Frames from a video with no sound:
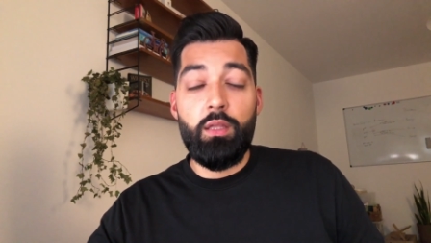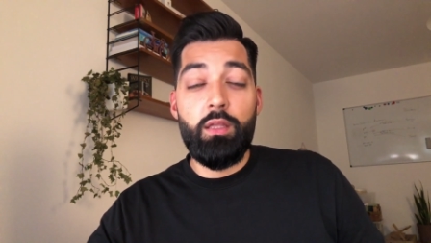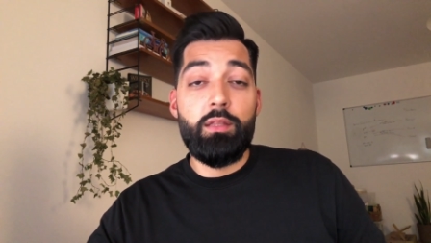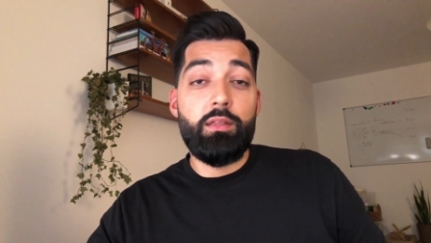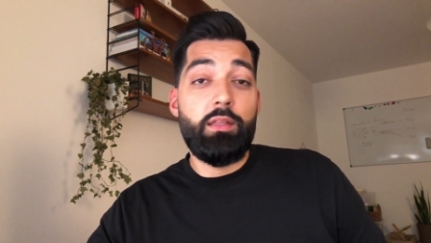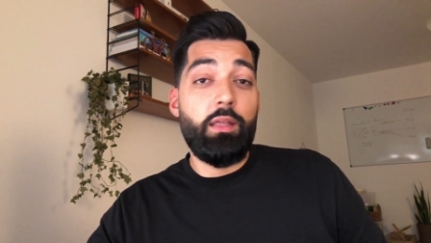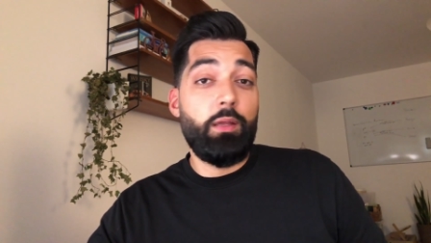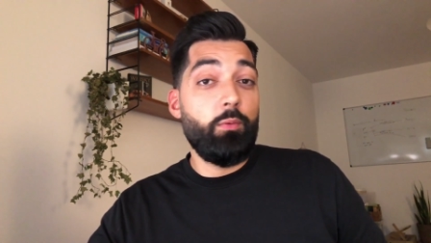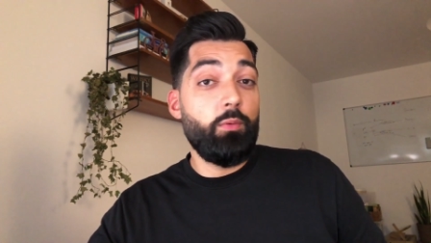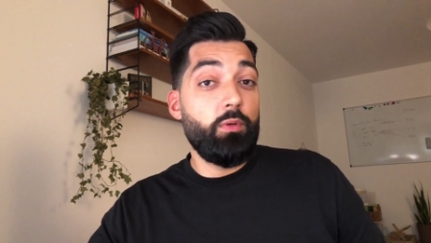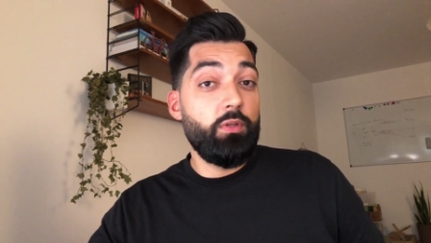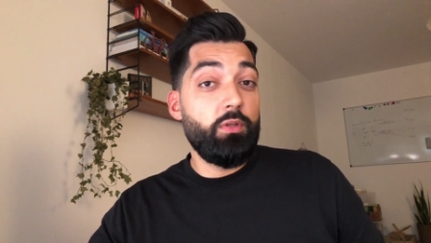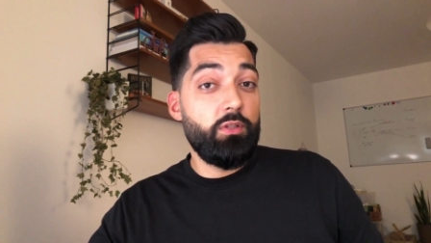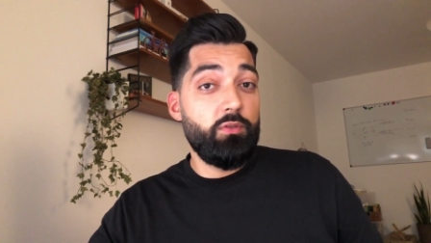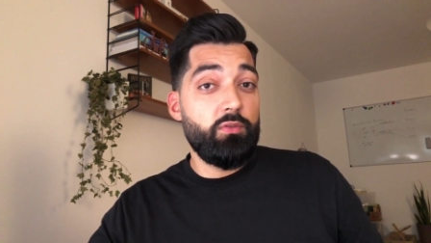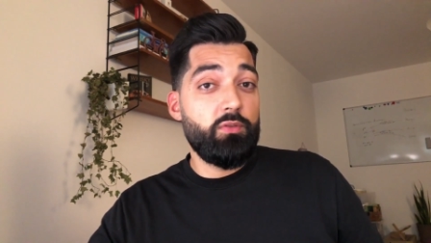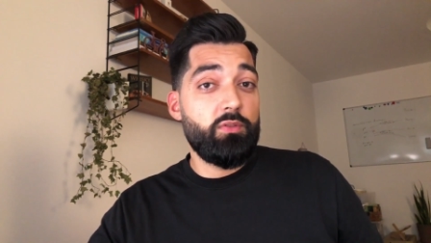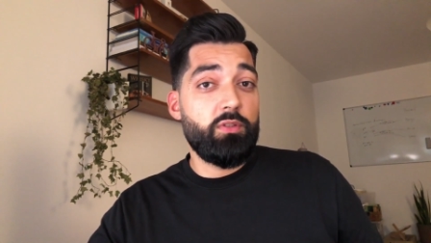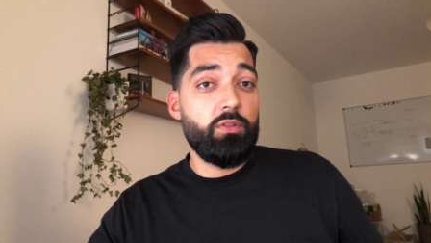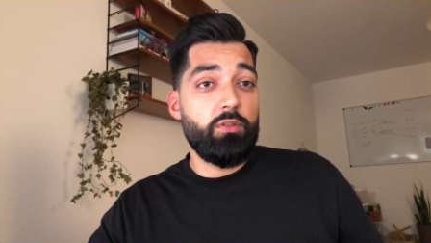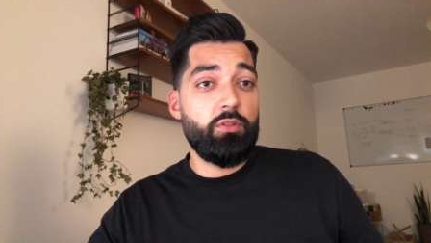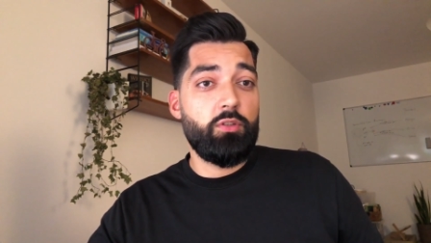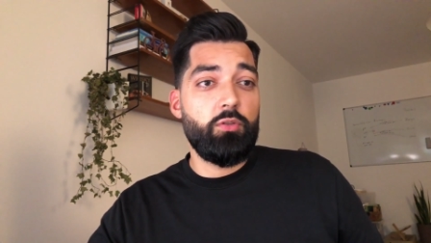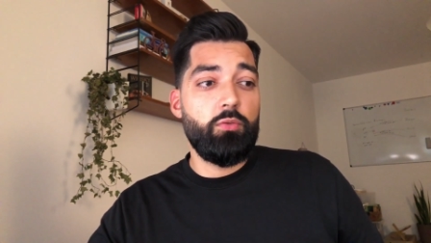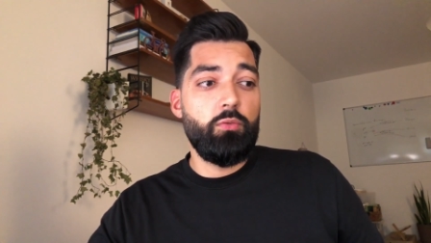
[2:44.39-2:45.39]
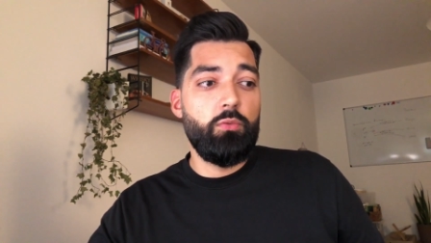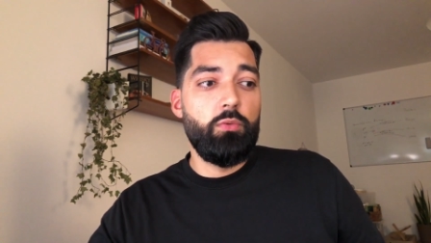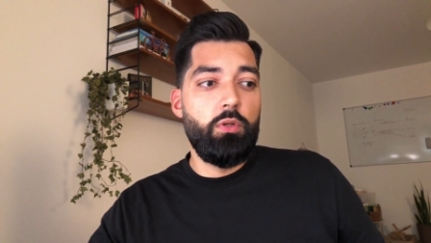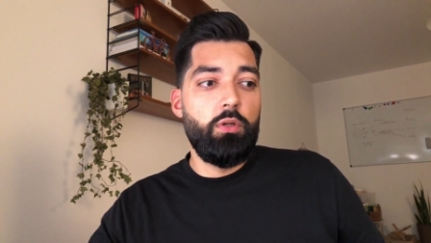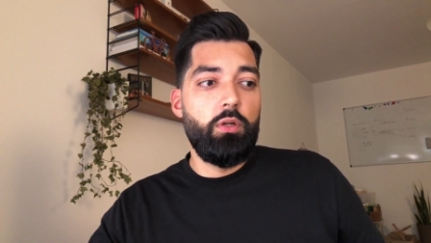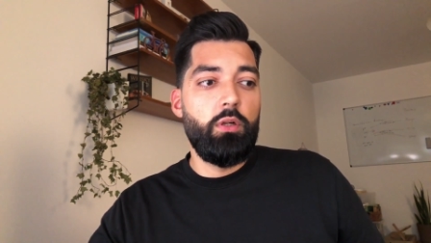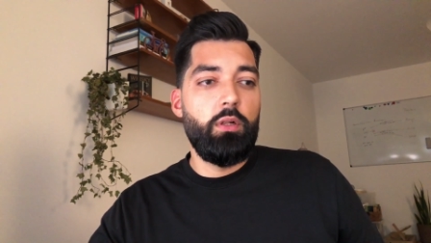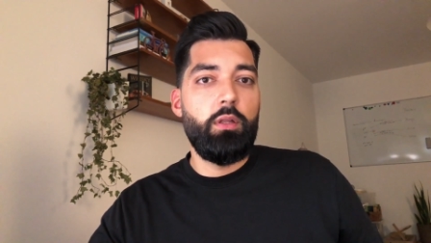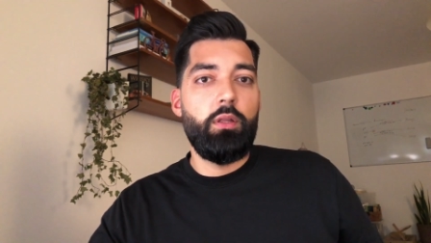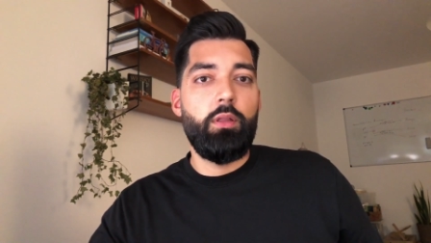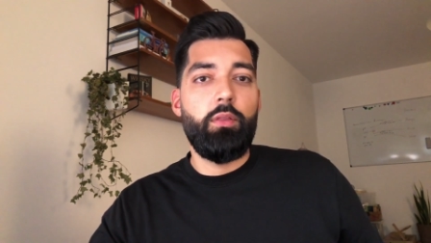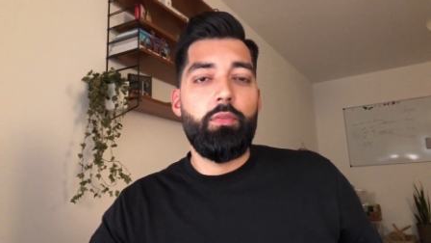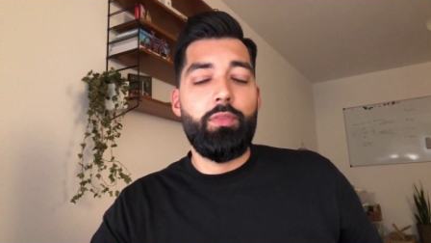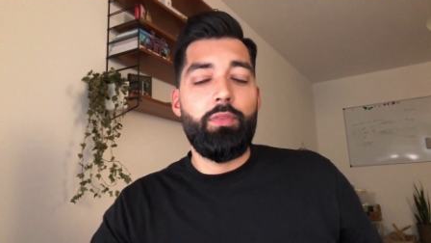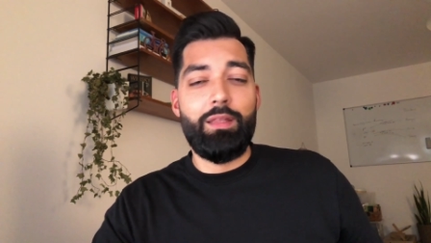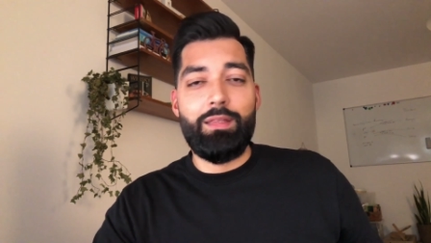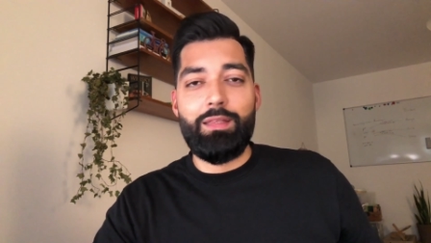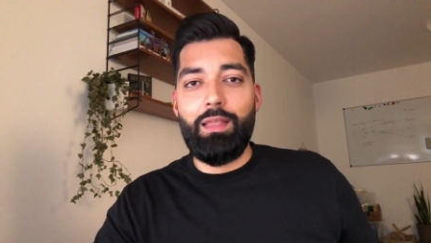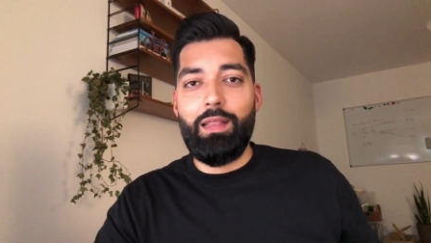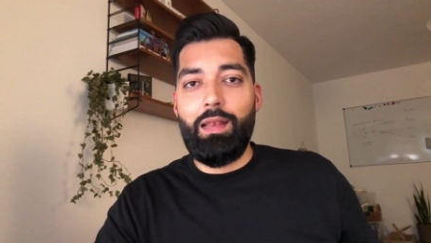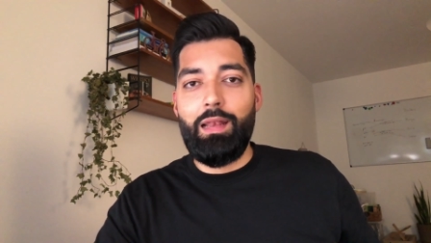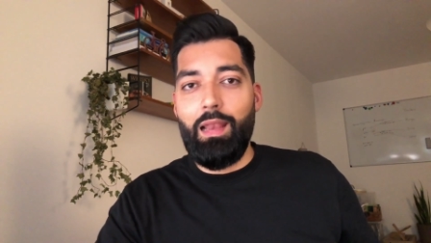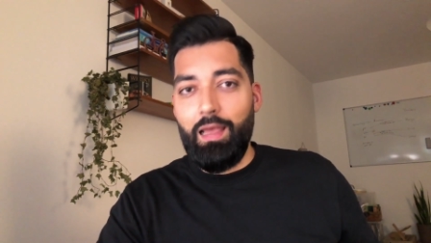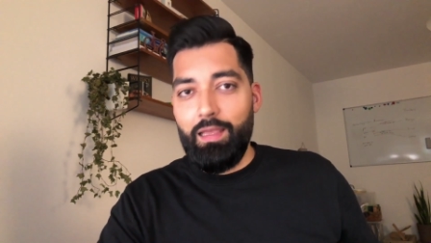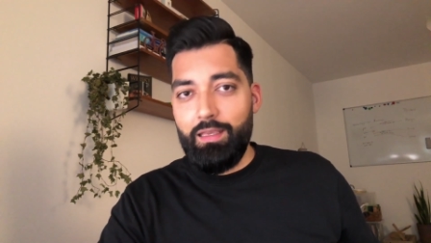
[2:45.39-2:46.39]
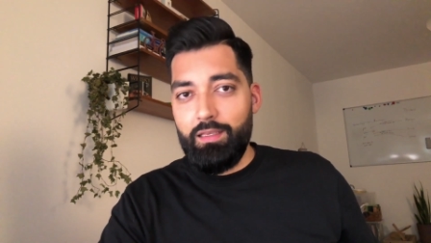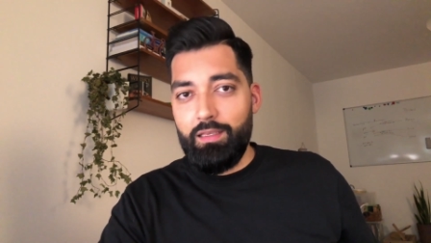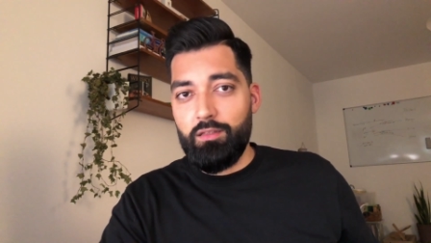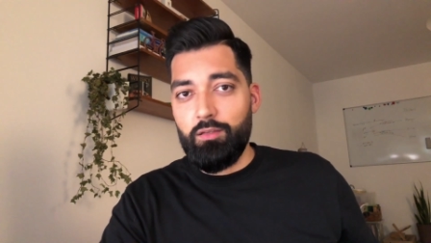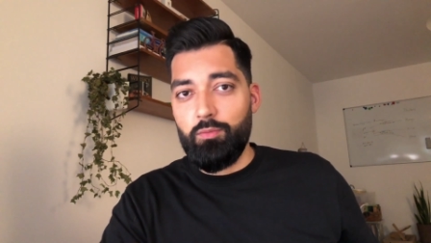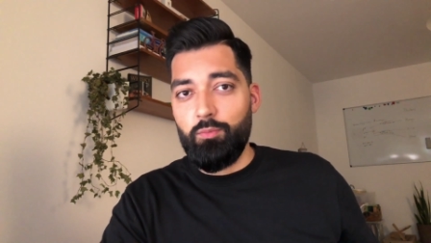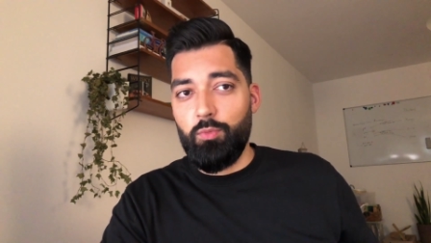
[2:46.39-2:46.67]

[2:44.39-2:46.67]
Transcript: They will use the tool that they like the